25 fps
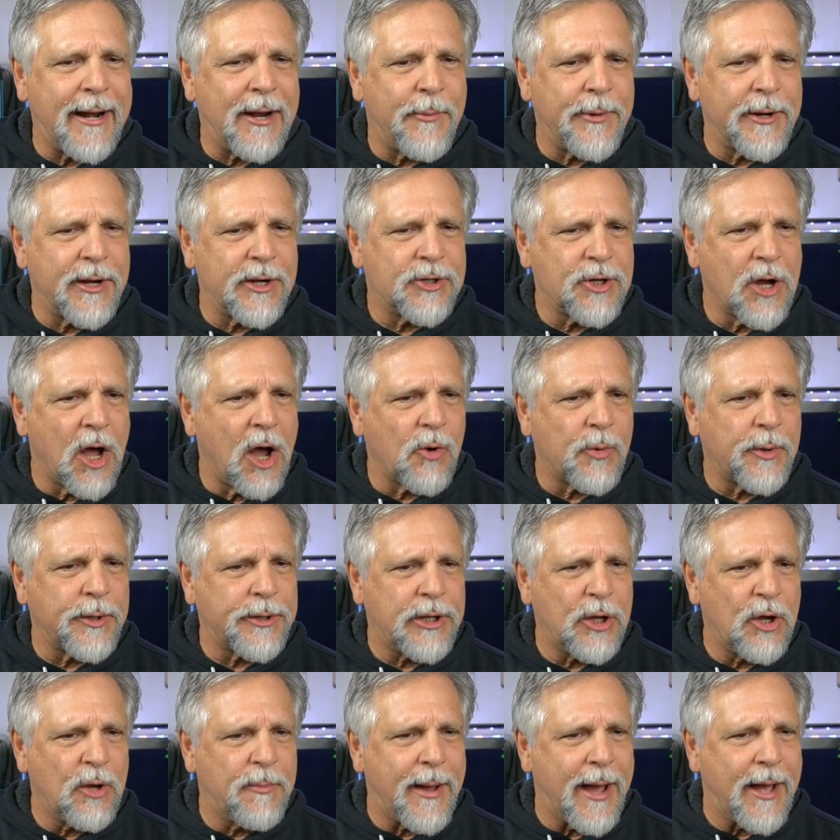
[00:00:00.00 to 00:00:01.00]
I want to talk
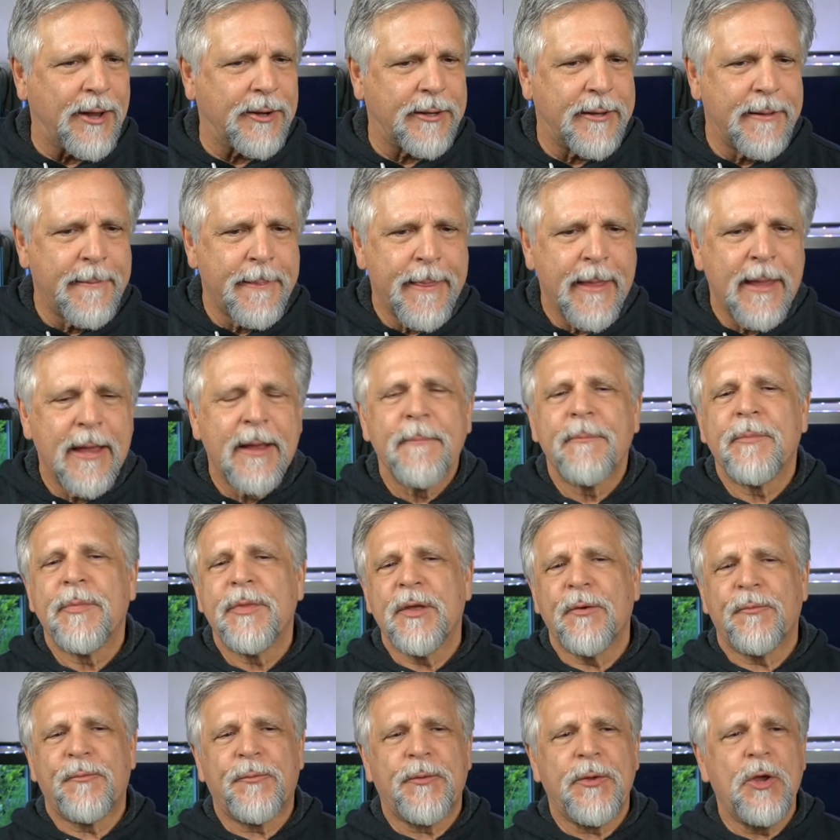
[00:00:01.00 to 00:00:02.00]
with you about
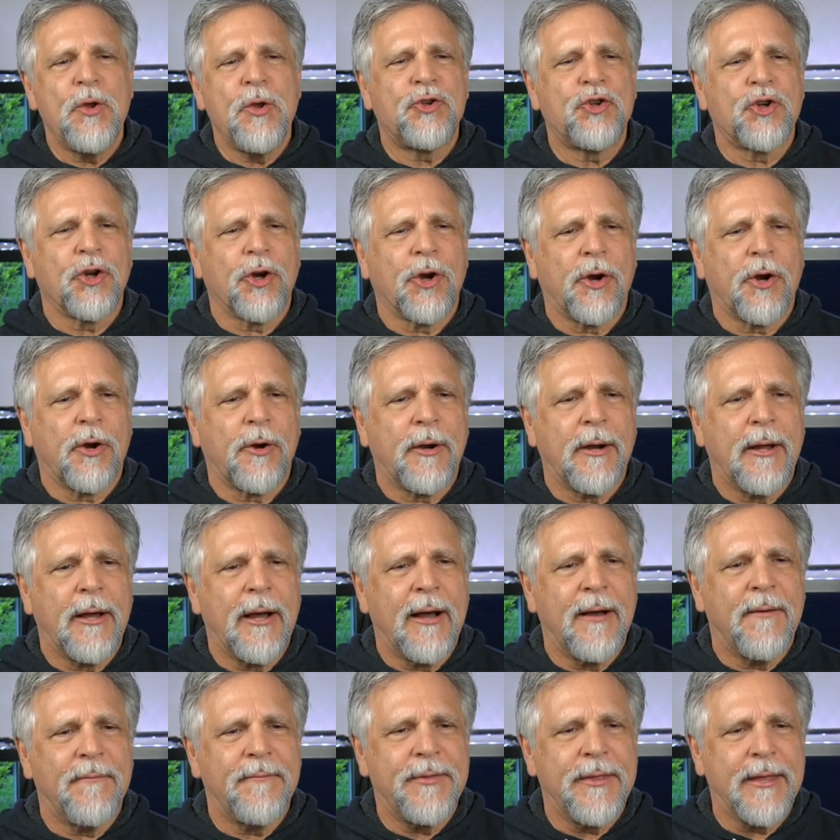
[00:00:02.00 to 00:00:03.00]
the future
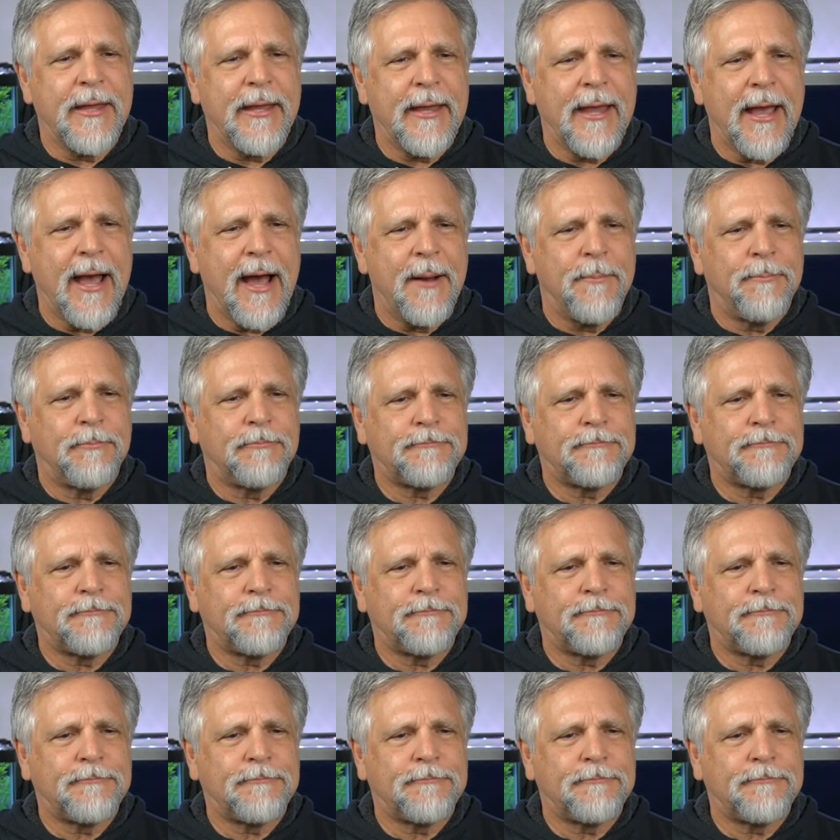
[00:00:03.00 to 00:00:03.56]
of the um,